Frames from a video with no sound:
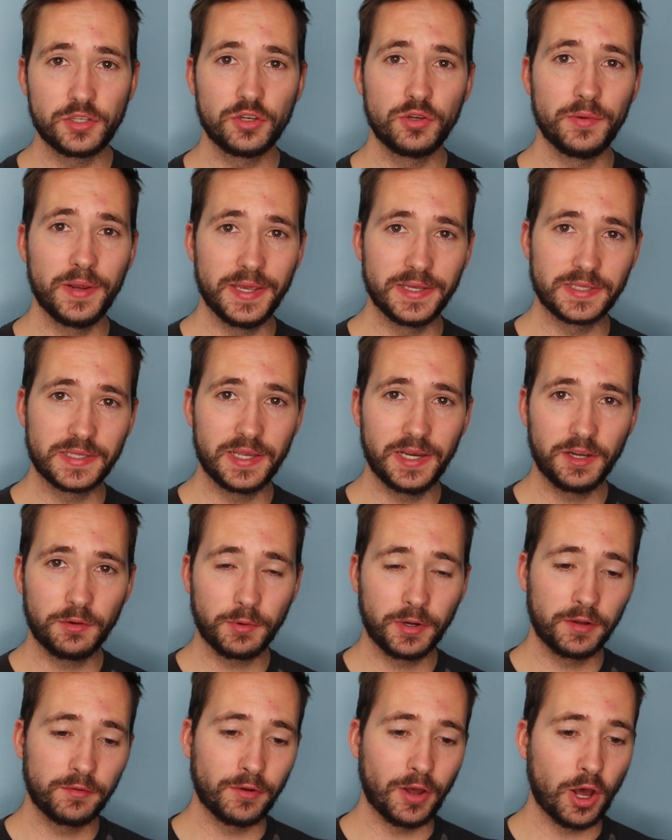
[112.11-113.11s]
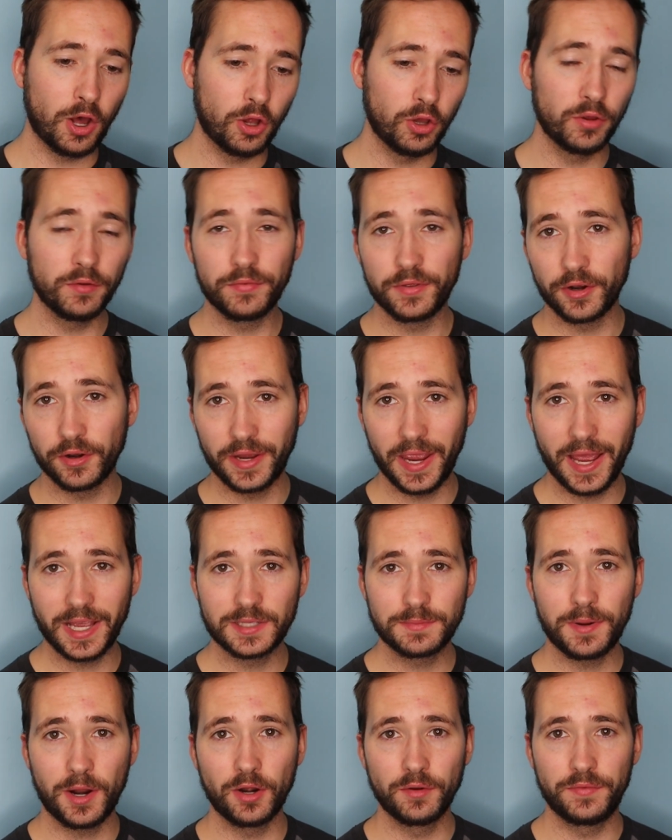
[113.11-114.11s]
to is getting rid of all of their
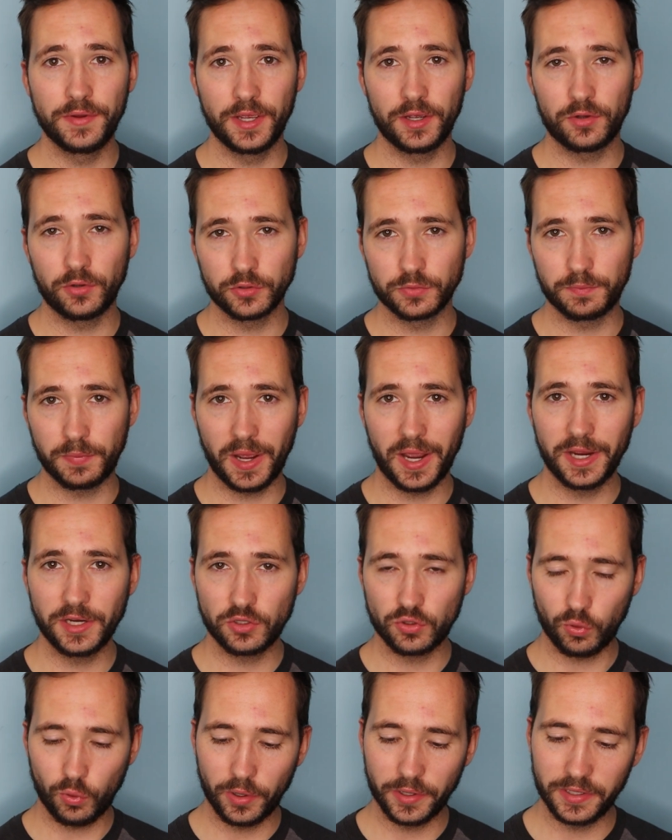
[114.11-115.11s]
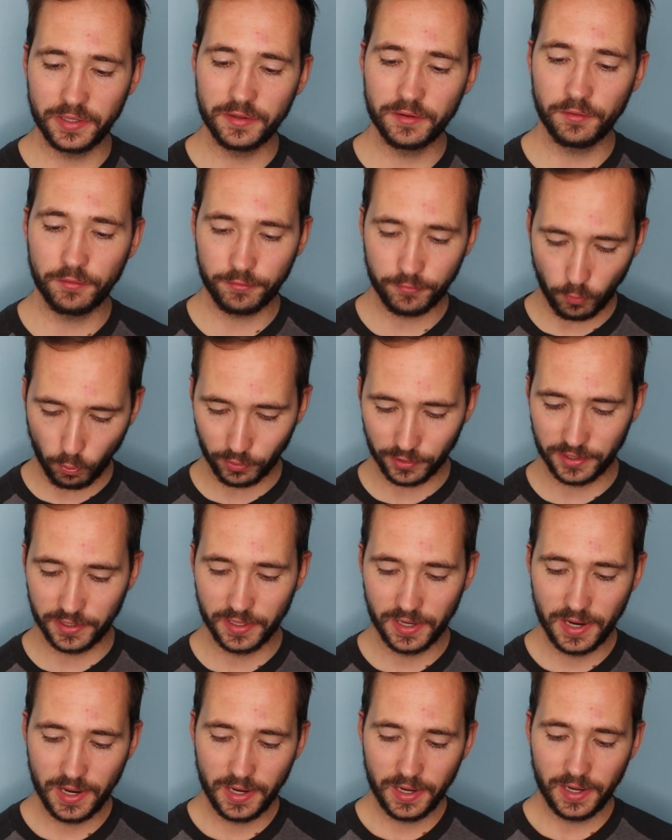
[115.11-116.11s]
gas-powered vehicles by 2040.